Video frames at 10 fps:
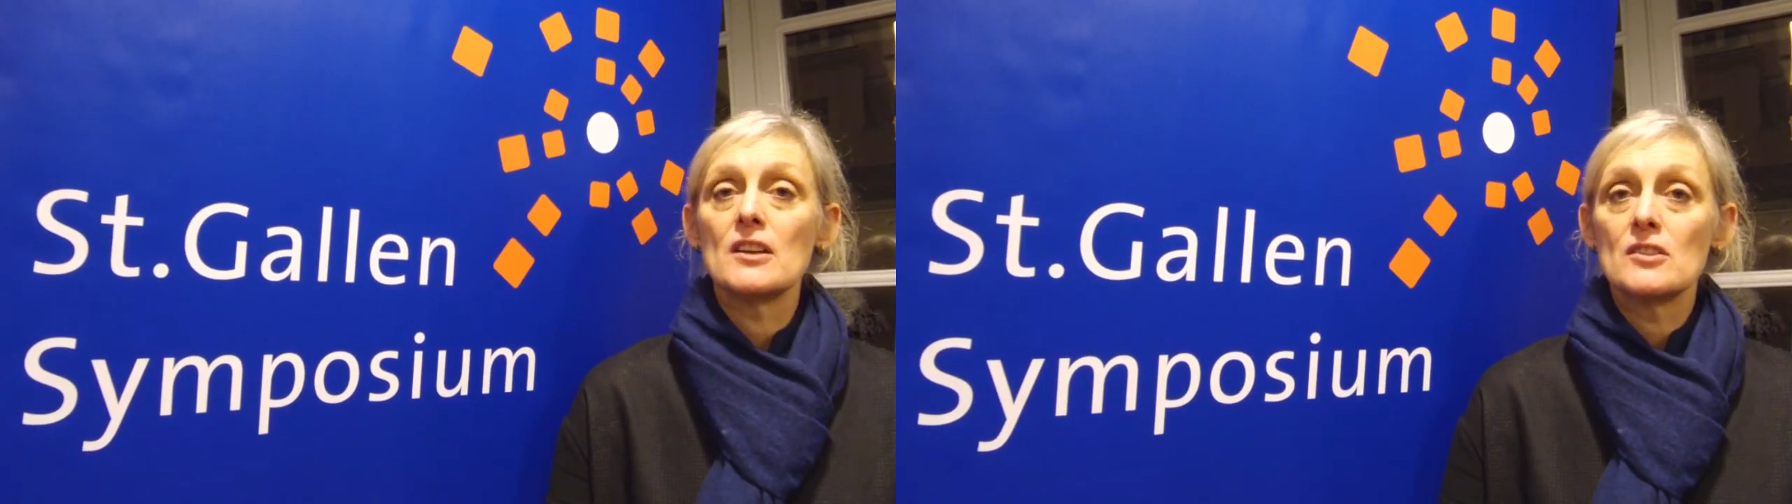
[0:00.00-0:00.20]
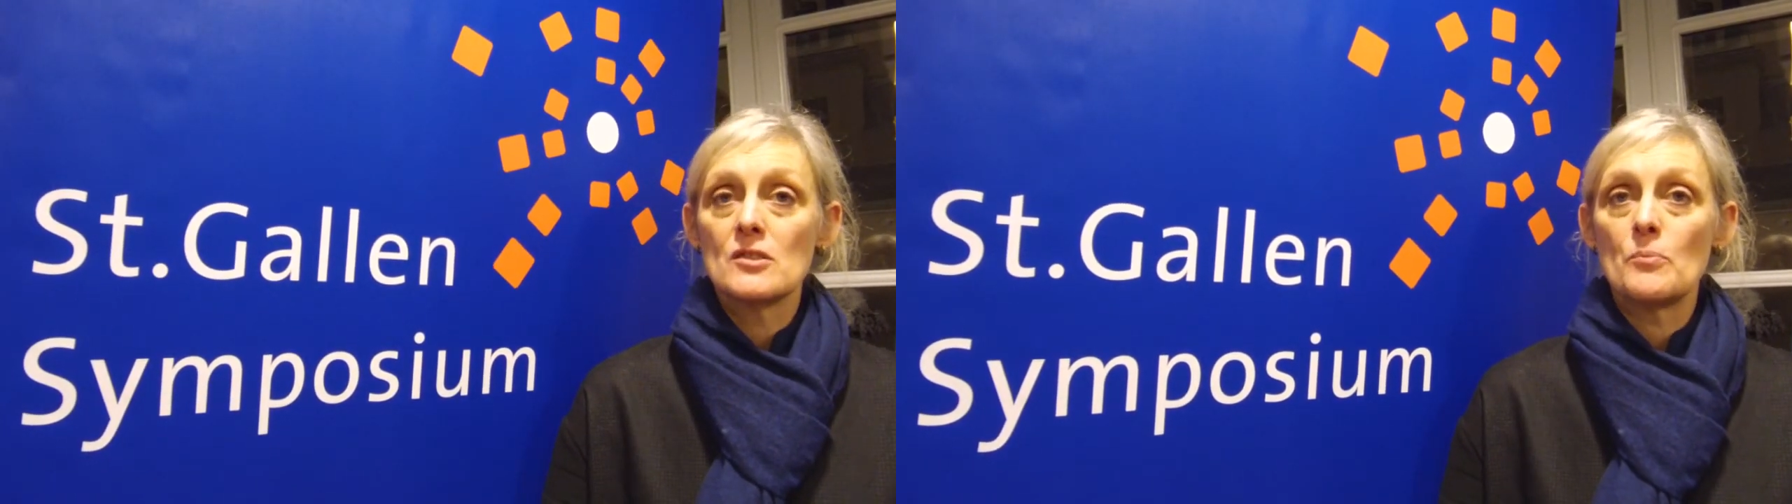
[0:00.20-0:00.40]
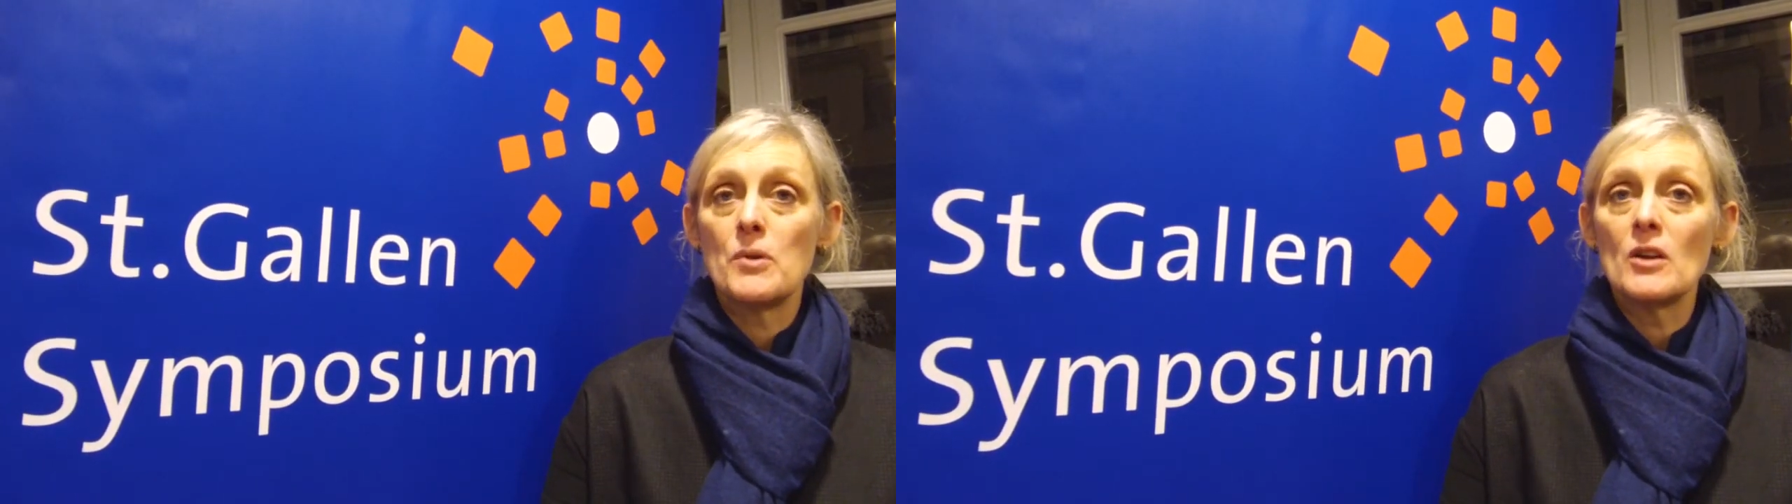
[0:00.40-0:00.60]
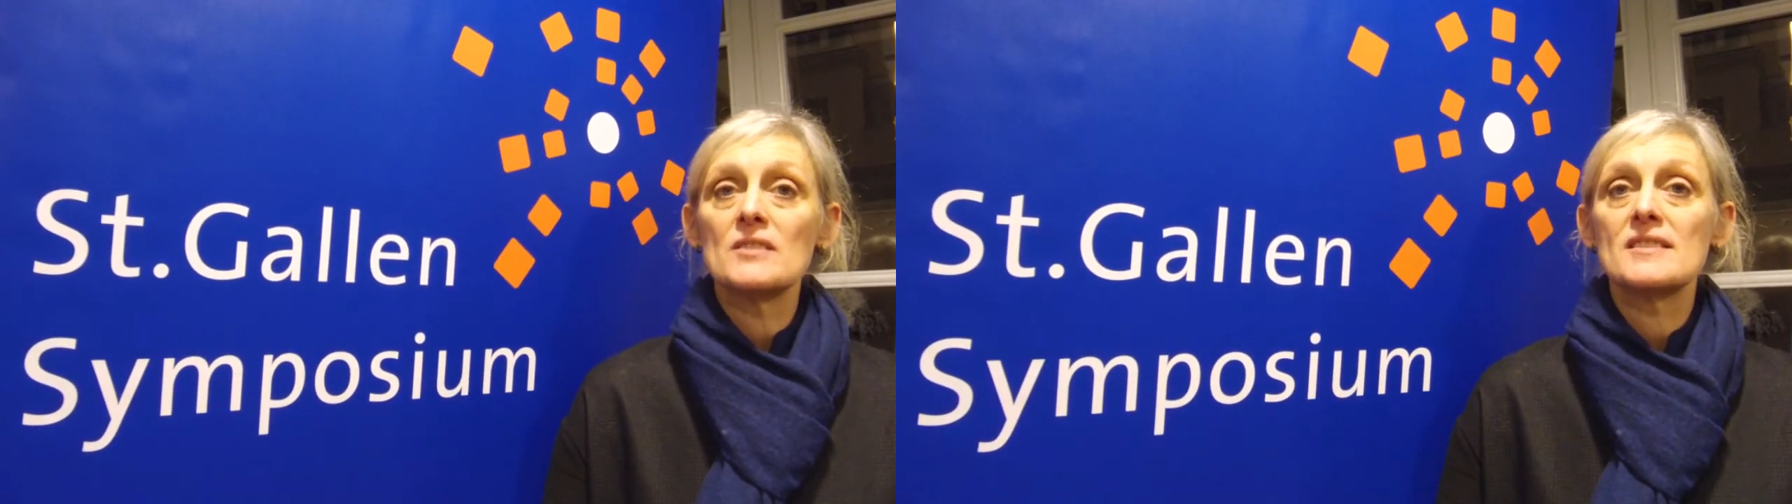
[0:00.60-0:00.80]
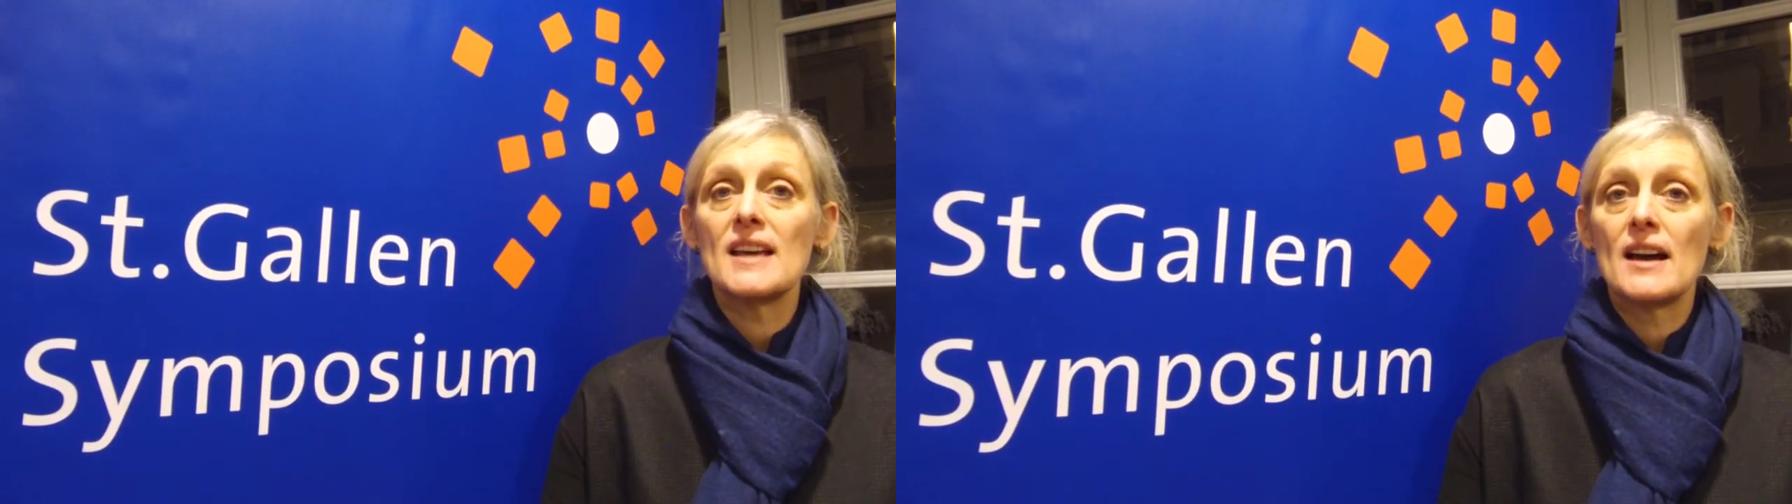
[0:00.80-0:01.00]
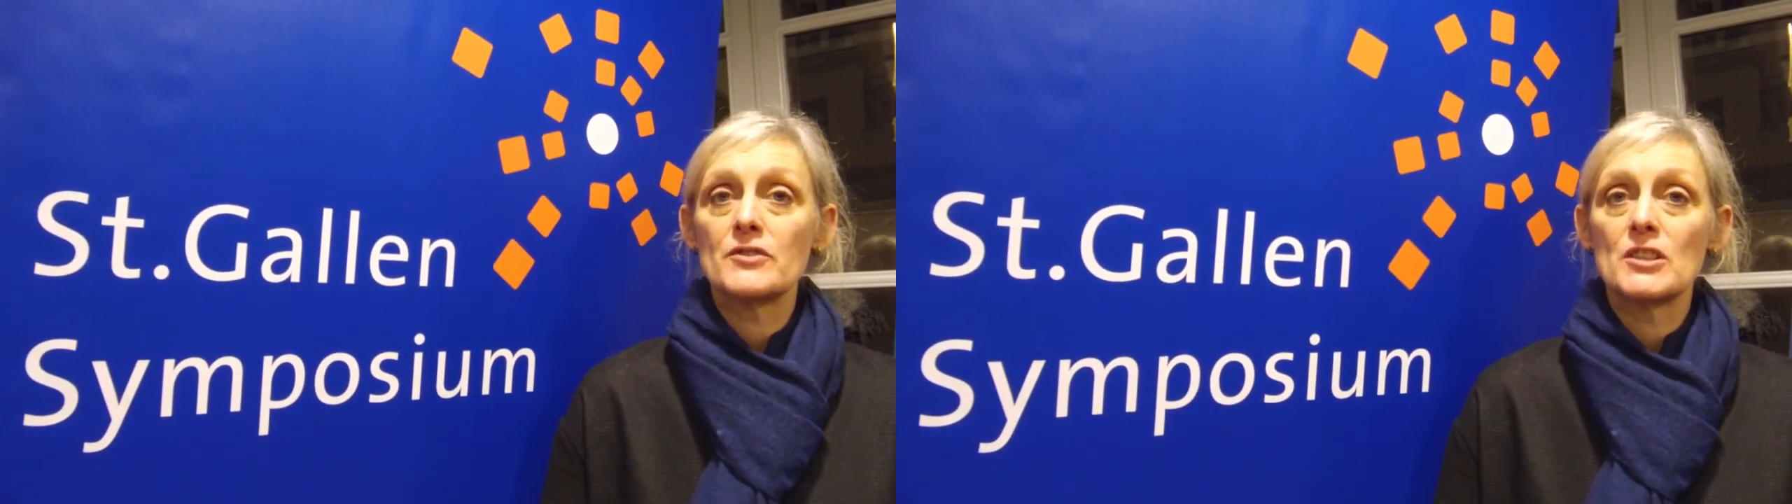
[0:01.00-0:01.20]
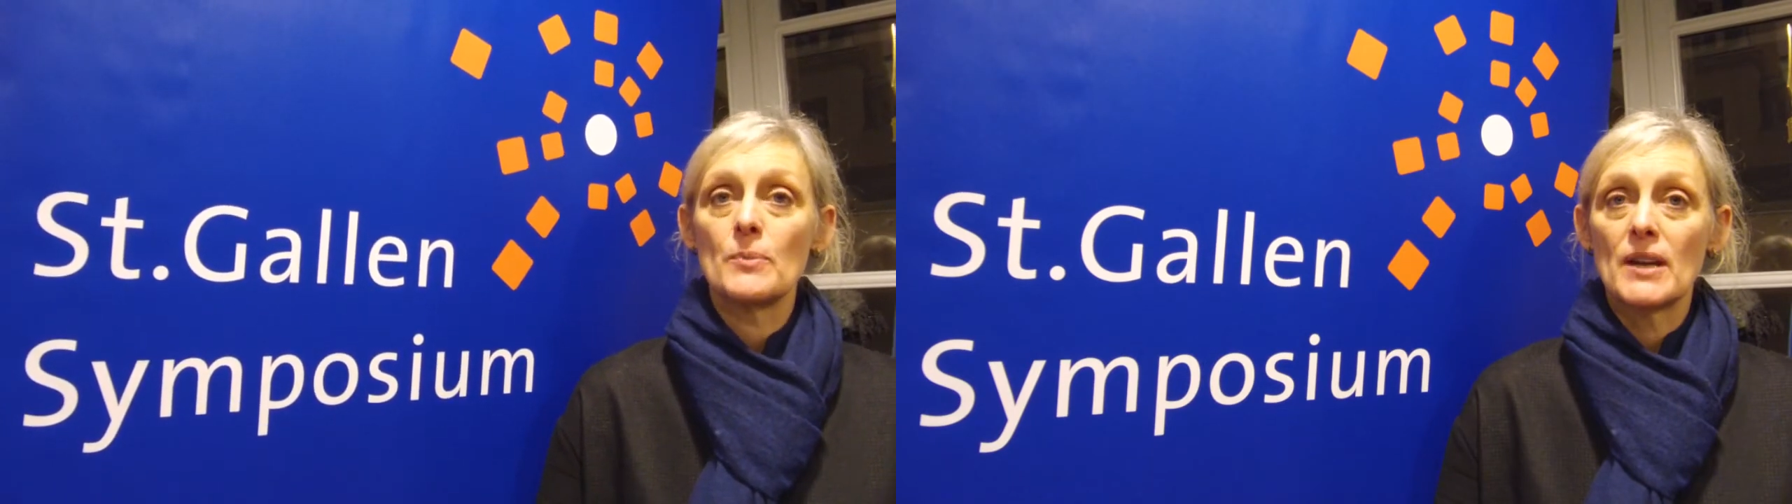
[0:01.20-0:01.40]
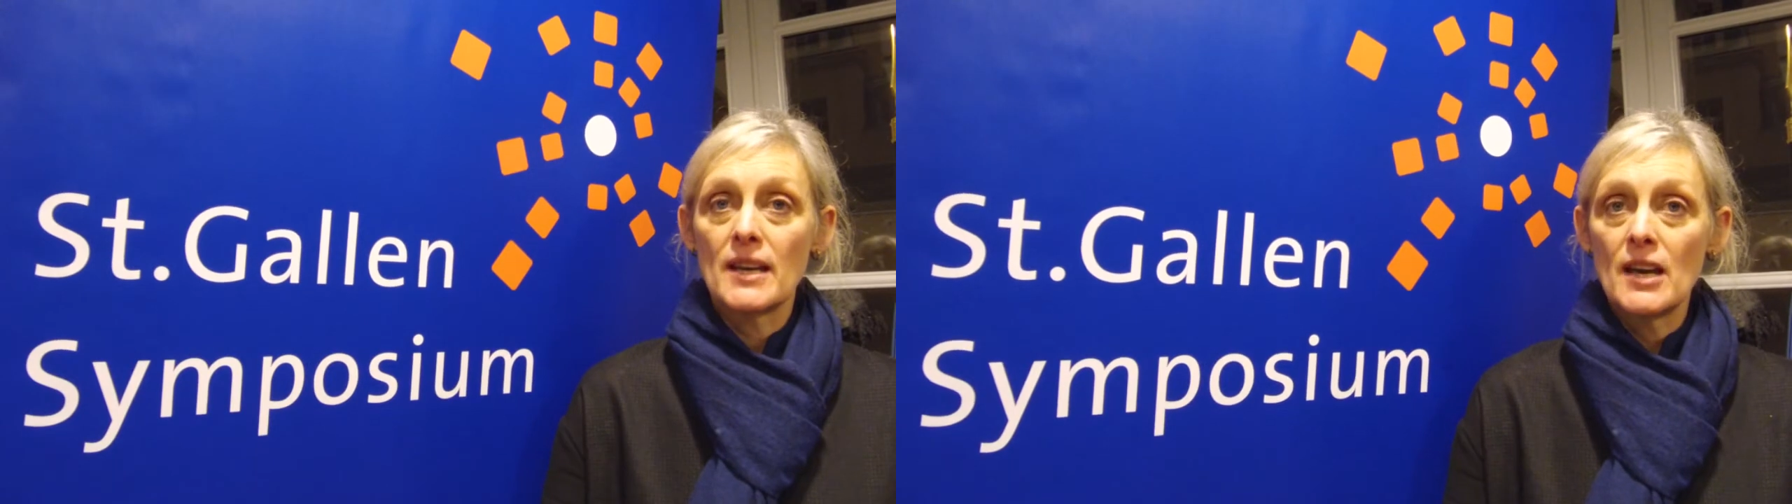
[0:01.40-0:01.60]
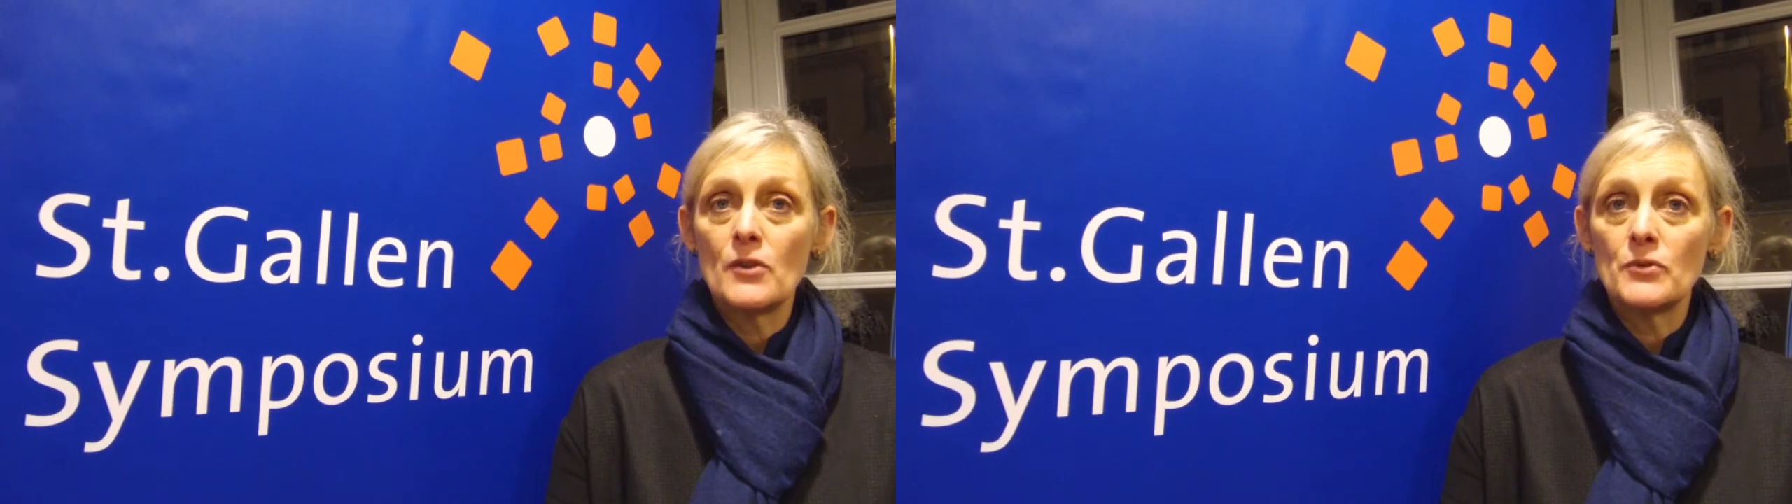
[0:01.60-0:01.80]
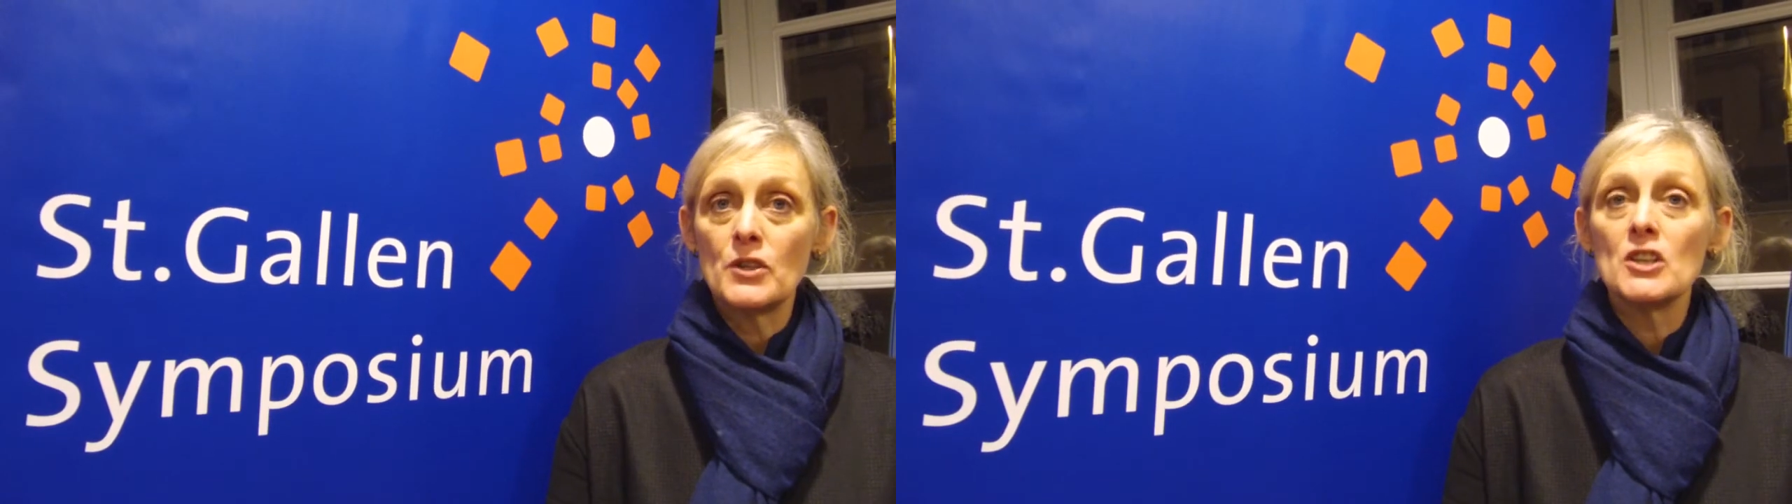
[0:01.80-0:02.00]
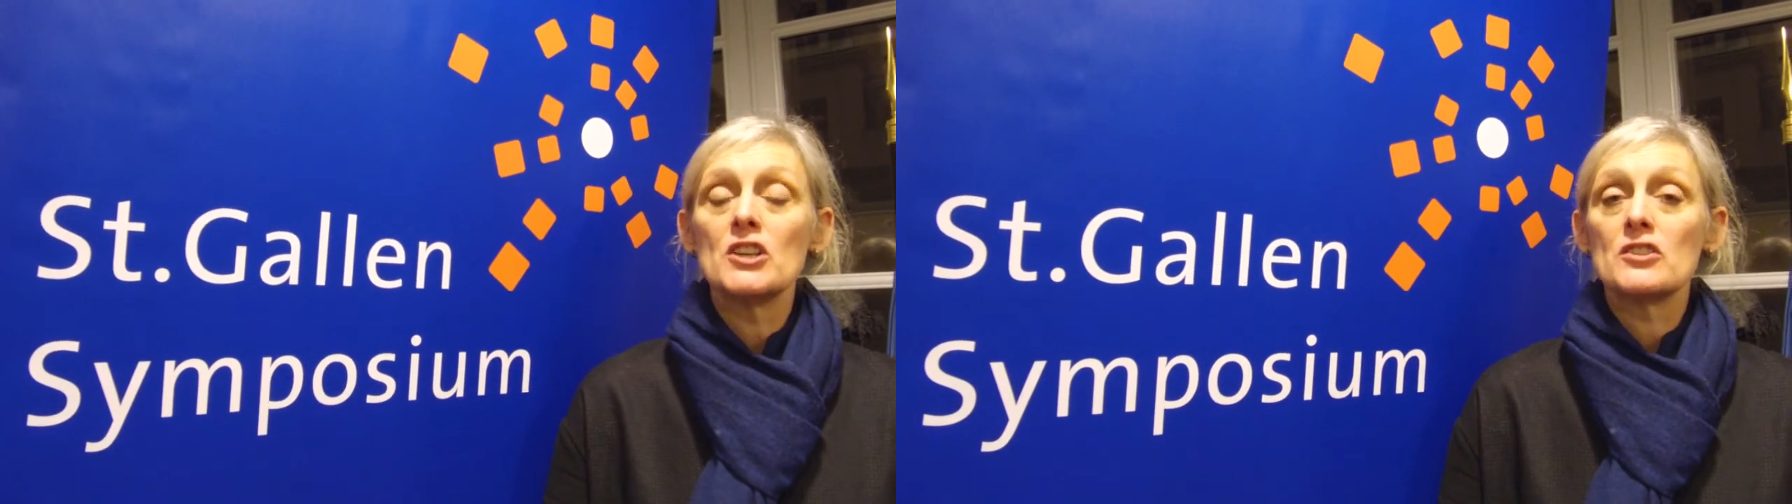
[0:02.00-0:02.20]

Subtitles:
So policy has to be careful